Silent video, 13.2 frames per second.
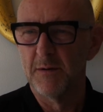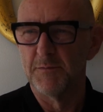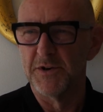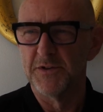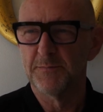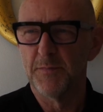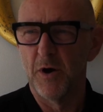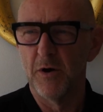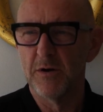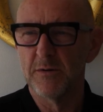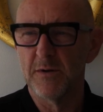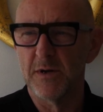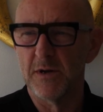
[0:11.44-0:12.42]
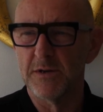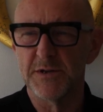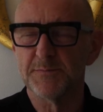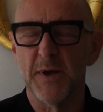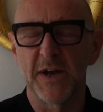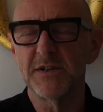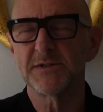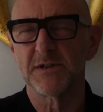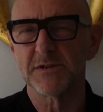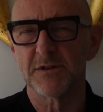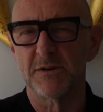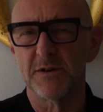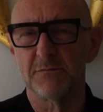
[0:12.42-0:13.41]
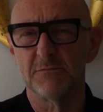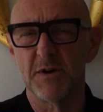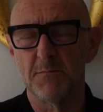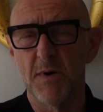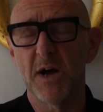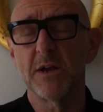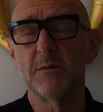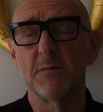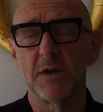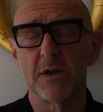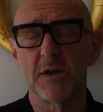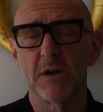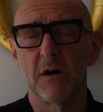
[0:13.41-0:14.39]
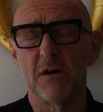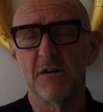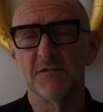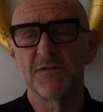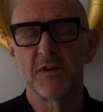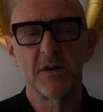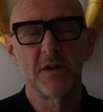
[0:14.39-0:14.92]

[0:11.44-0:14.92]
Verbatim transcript: but his, poem, uh, his painting, sorry, remind me of